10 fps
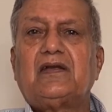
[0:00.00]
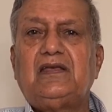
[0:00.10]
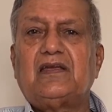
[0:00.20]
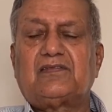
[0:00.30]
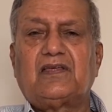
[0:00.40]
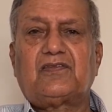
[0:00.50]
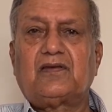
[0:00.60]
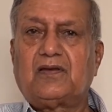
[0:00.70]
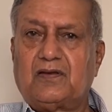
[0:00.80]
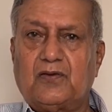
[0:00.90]
TSS
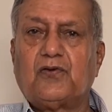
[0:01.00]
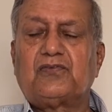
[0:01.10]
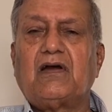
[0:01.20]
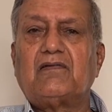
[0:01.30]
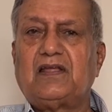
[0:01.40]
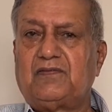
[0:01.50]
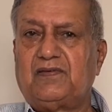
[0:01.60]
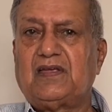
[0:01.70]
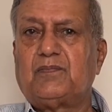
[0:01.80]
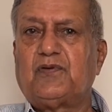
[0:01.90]
goes down, as we
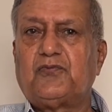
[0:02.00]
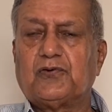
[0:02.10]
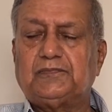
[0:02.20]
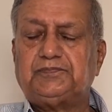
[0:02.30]
said before.